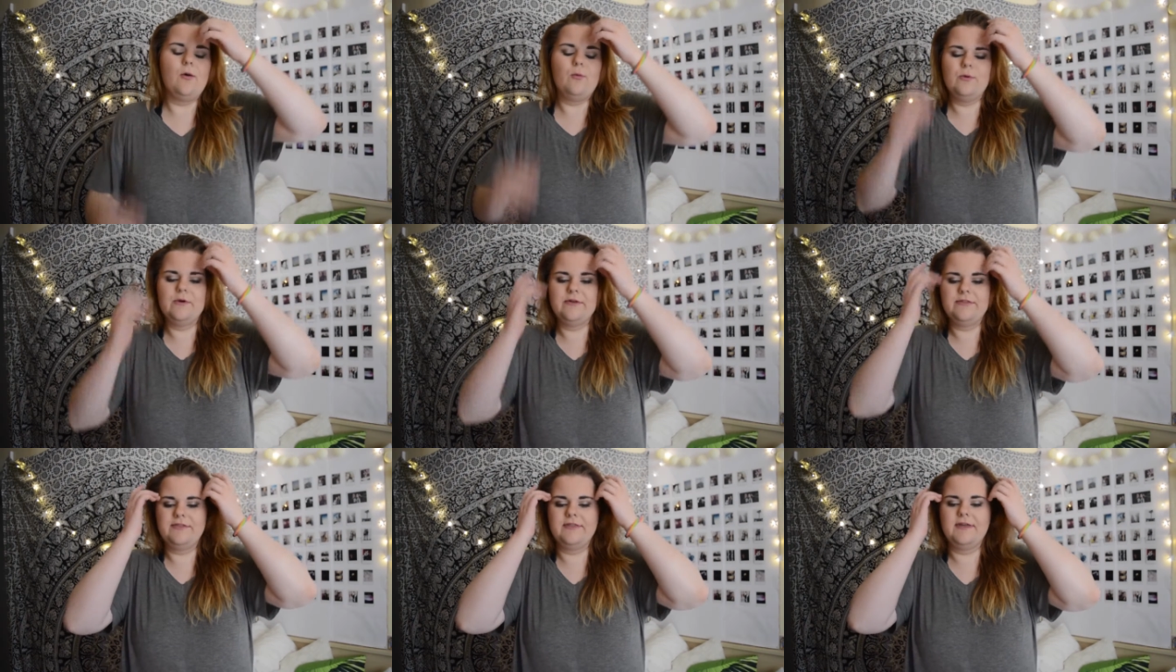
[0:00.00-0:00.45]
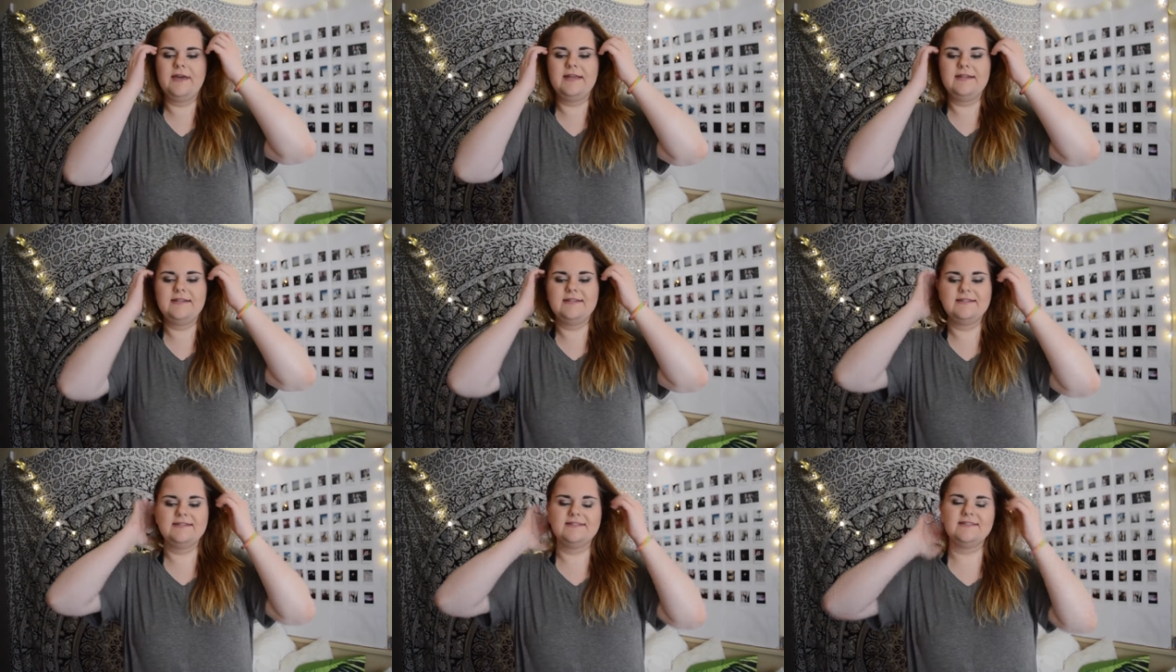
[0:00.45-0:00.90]
with
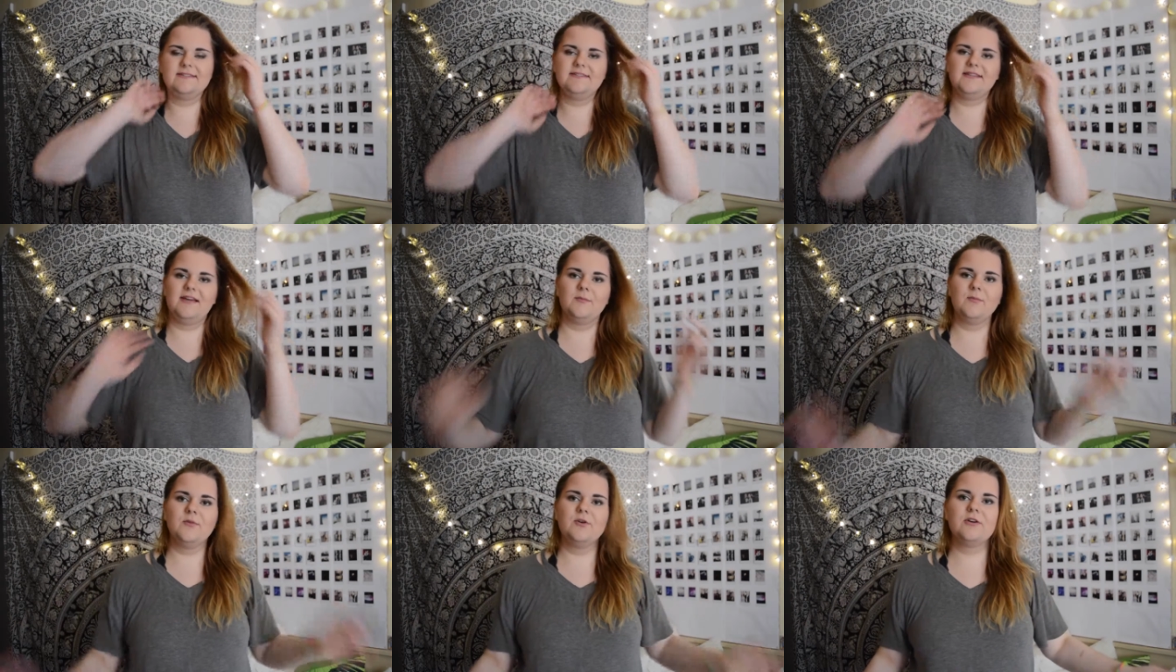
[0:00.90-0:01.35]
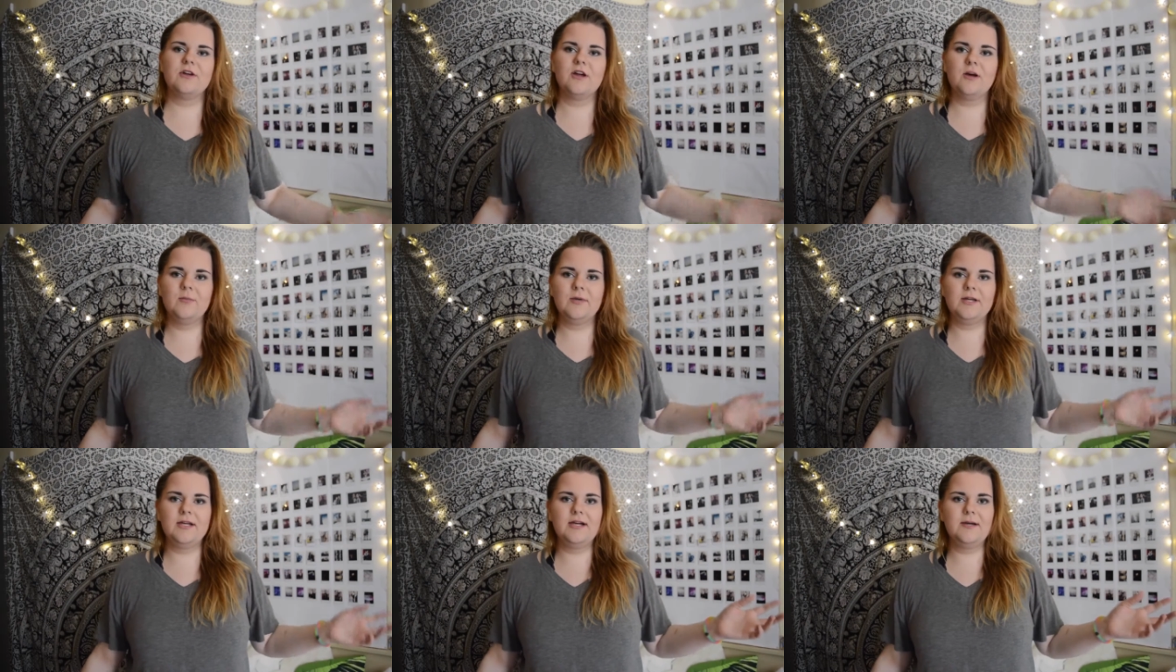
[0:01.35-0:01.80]
the summer
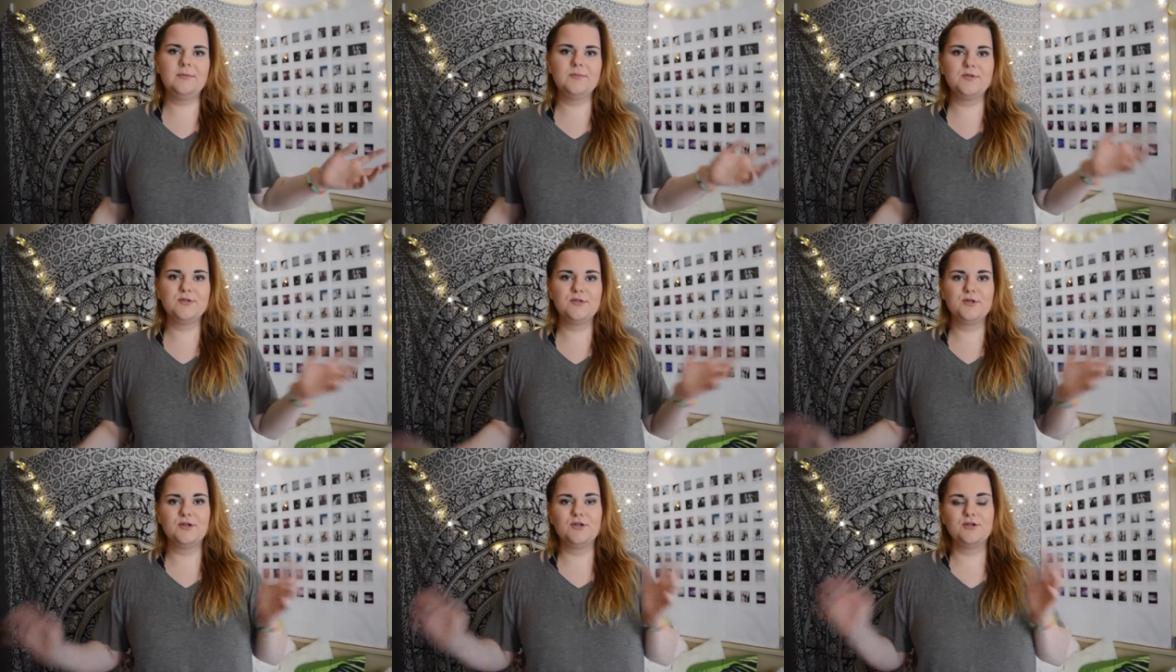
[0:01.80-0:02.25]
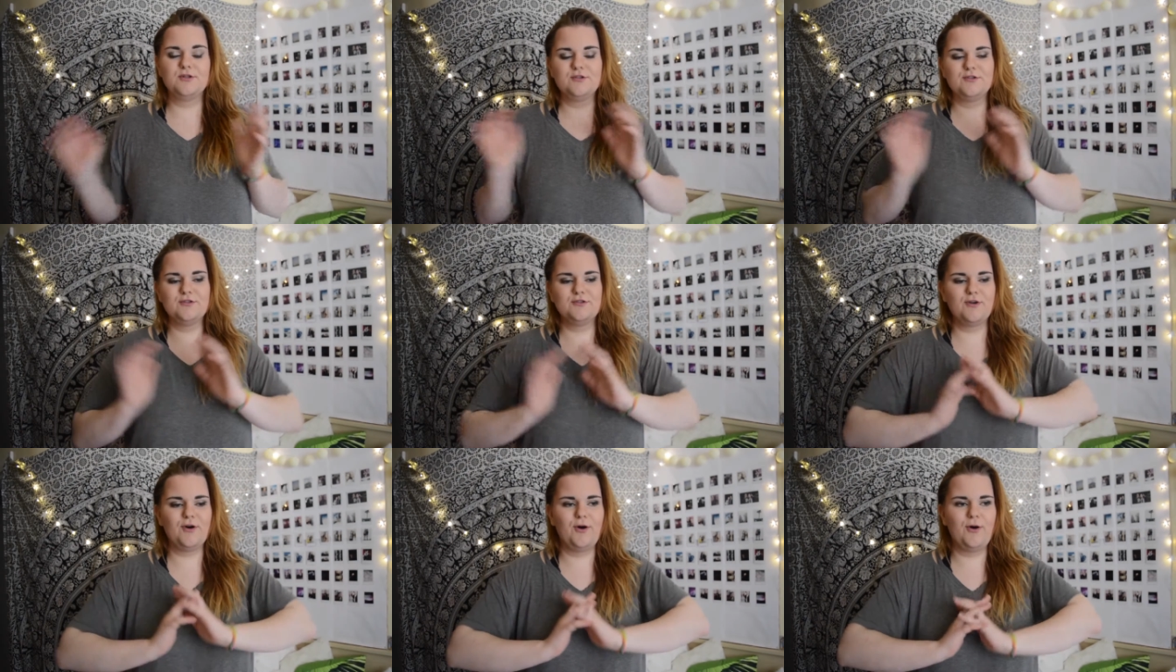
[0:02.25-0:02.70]
coming up
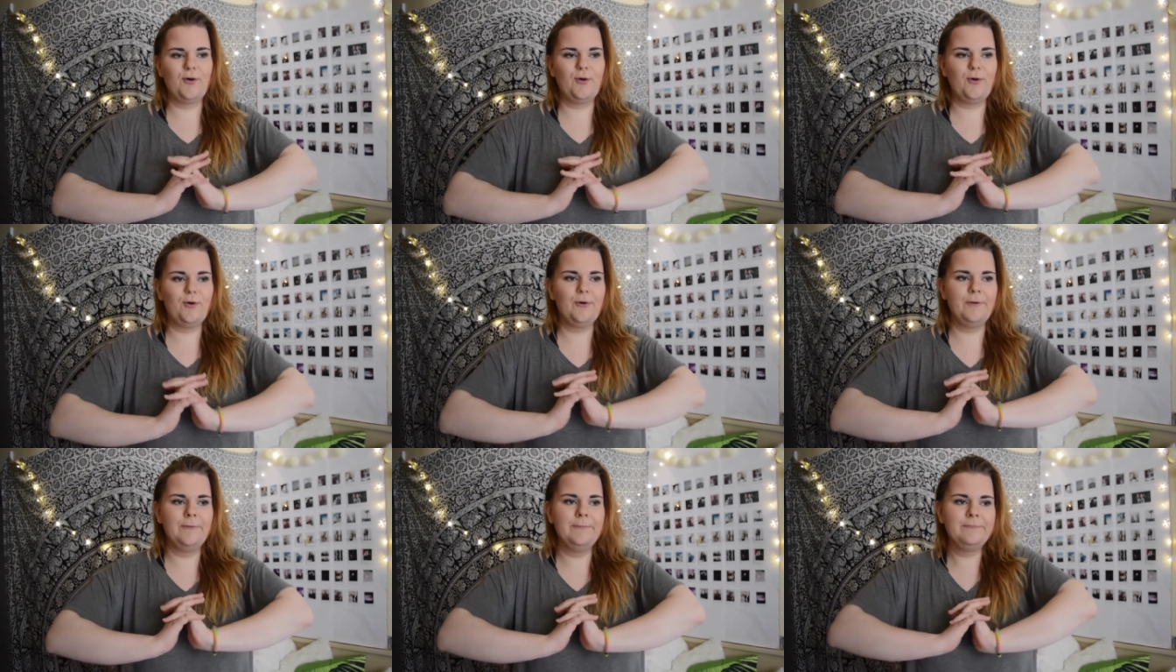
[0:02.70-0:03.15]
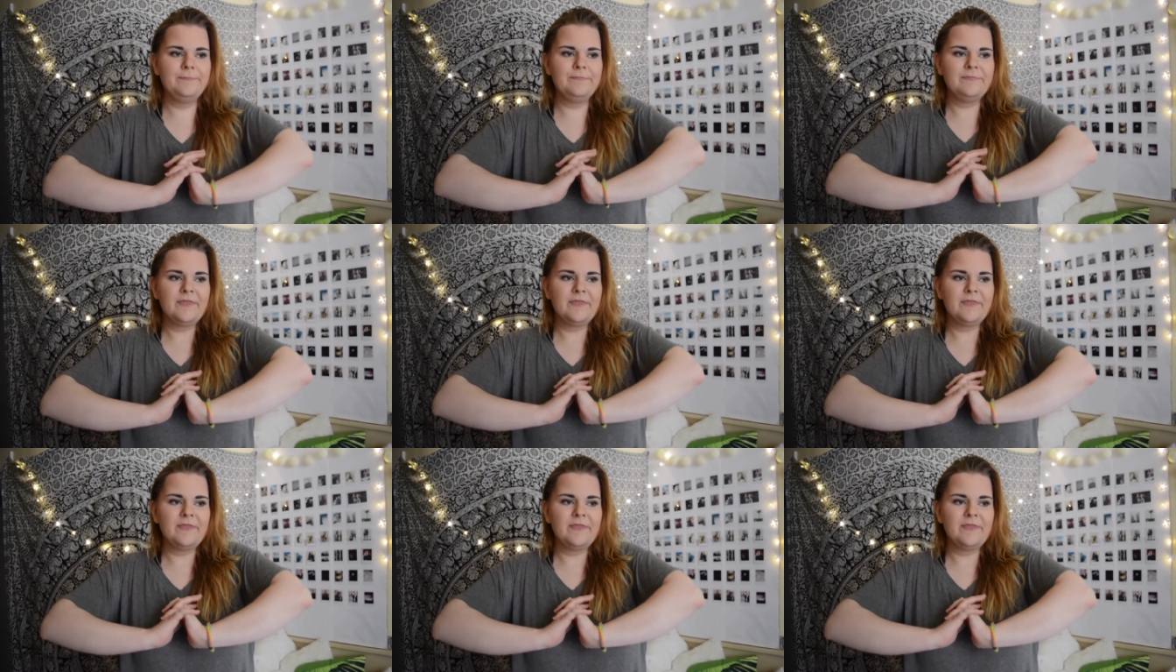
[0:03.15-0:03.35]
so